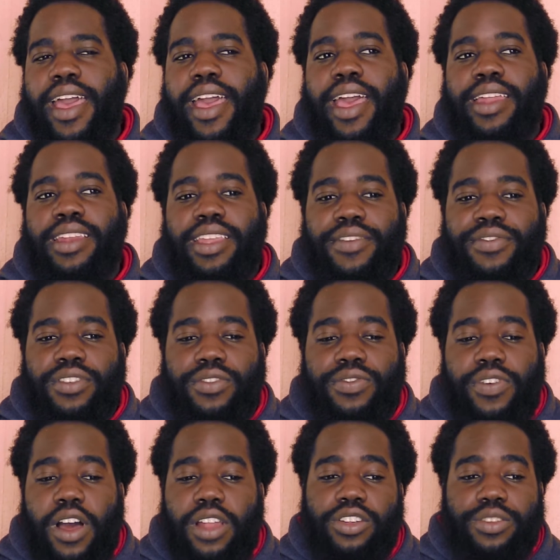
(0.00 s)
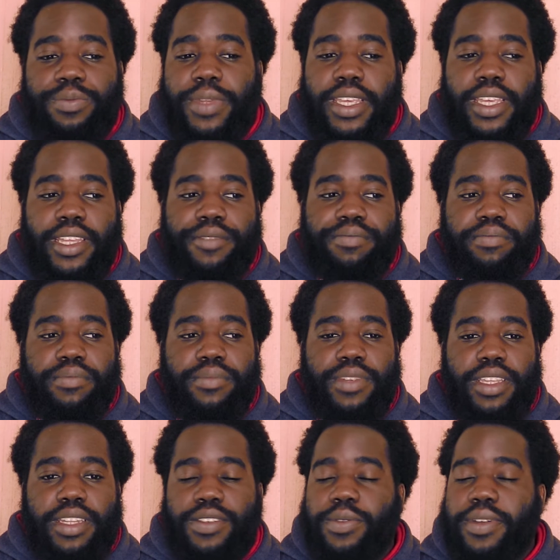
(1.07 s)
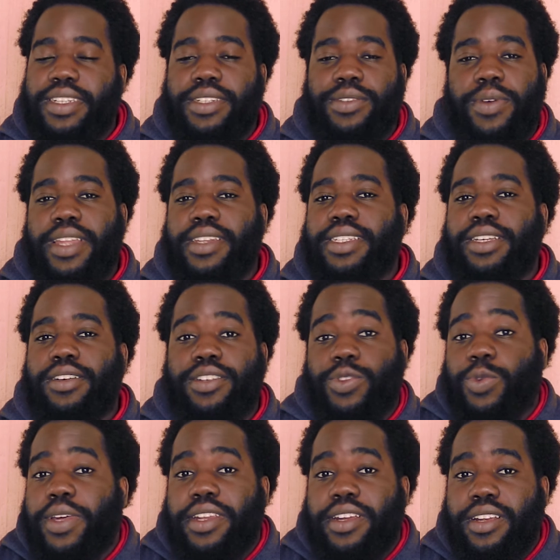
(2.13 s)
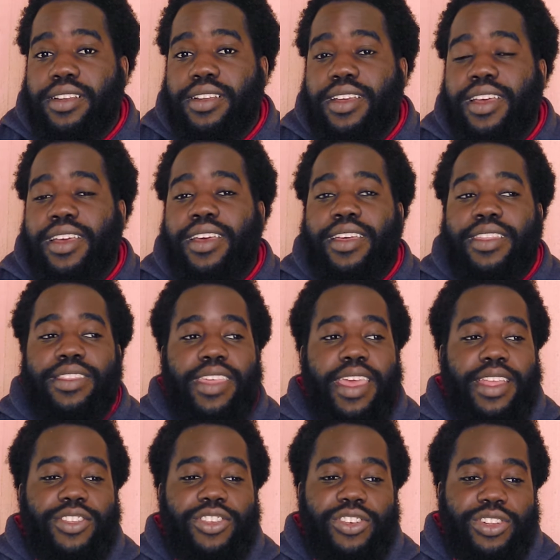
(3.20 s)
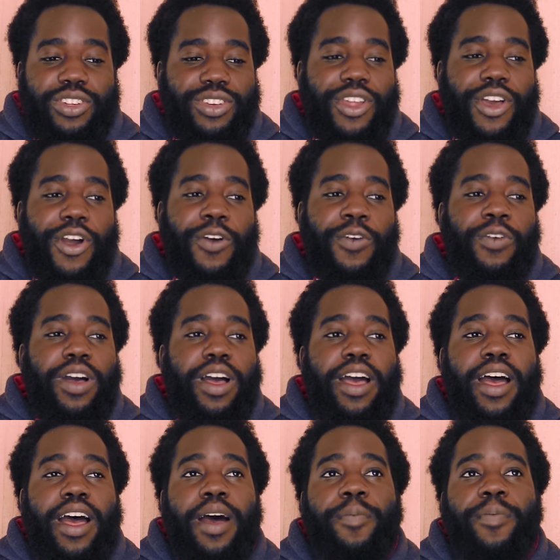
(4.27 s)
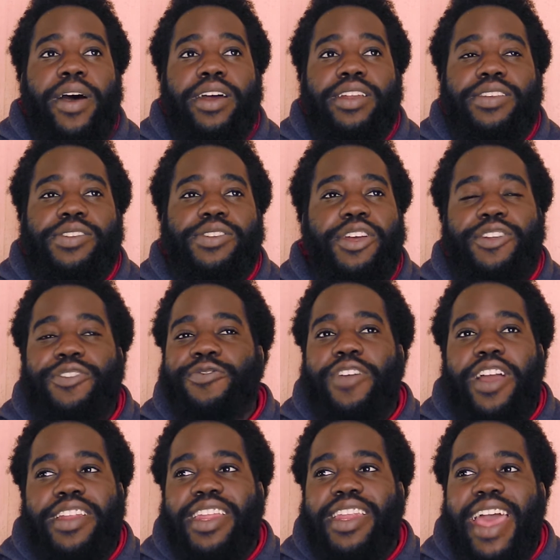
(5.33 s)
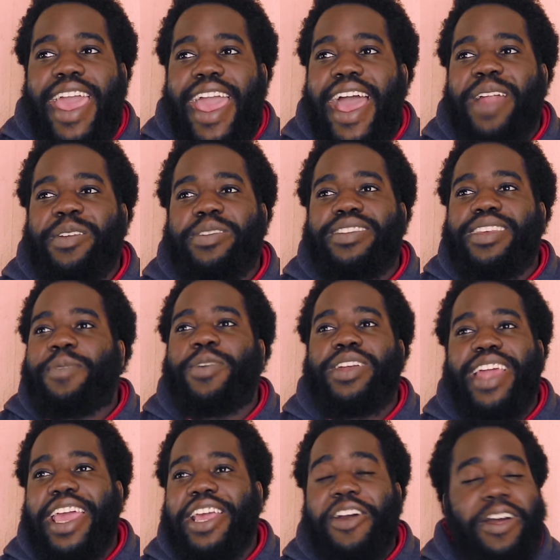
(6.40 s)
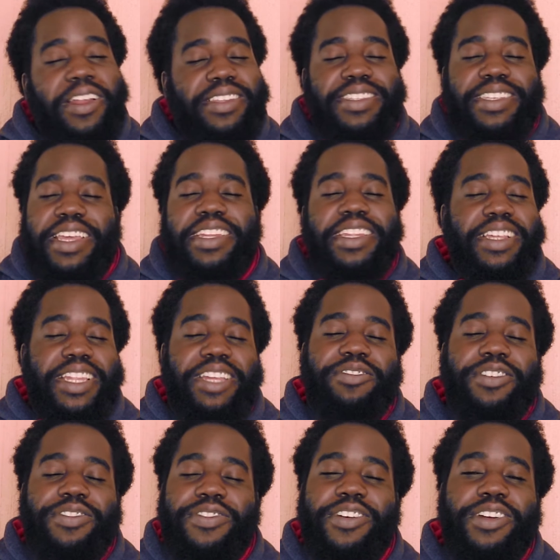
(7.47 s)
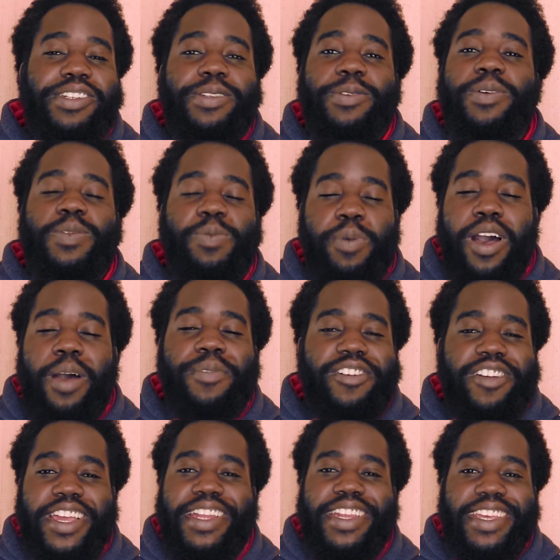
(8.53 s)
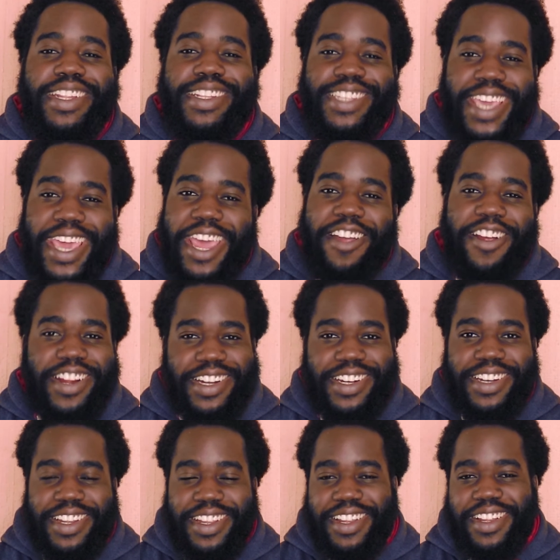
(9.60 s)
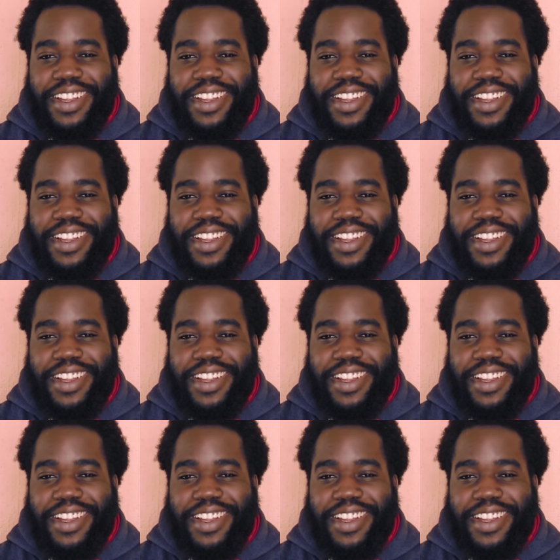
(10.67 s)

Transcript: And if you followed me in 2020 on Twitter, then you'd know about a certain run-in I had with someone I condescendingly referred to as Pomeranian Karen.